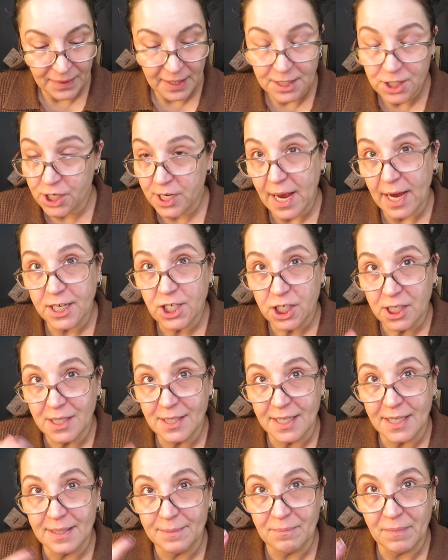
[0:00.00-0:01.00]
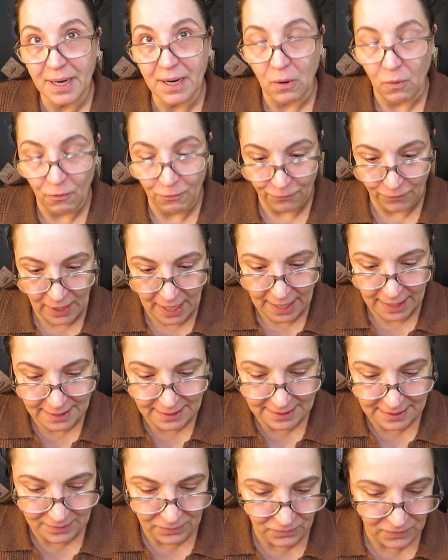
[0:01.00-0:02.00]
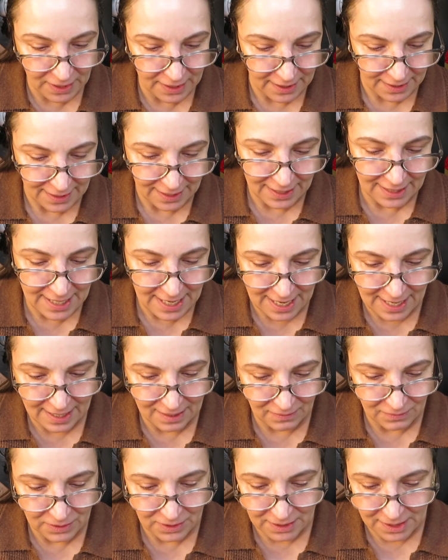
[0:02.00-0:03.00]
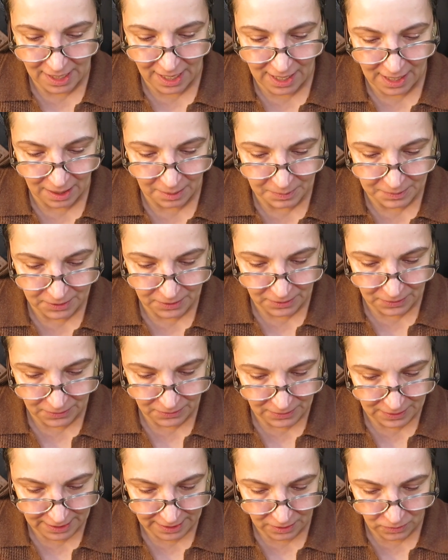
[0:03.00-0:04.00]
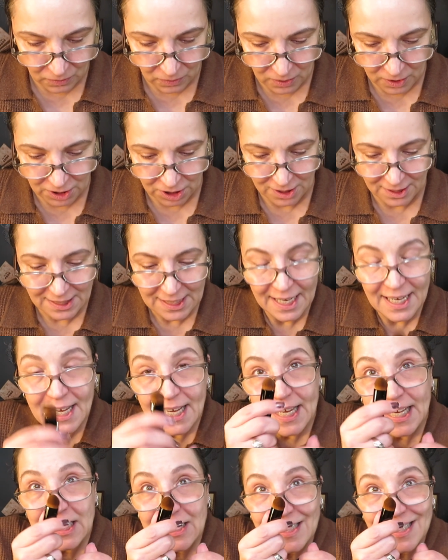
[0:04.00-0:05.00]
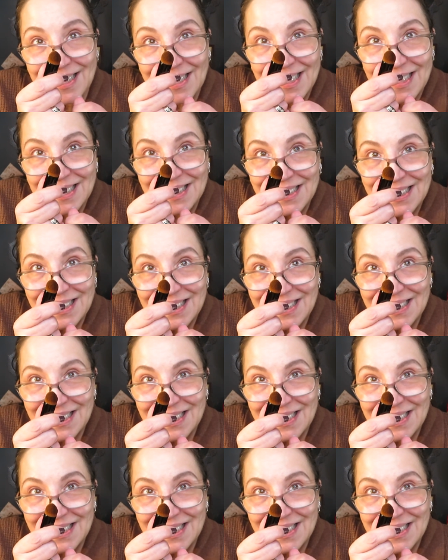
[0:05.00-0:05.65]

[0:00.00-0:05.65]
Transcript: she actually did my whole face with it, and it was absolutely gorgeous. Look at this.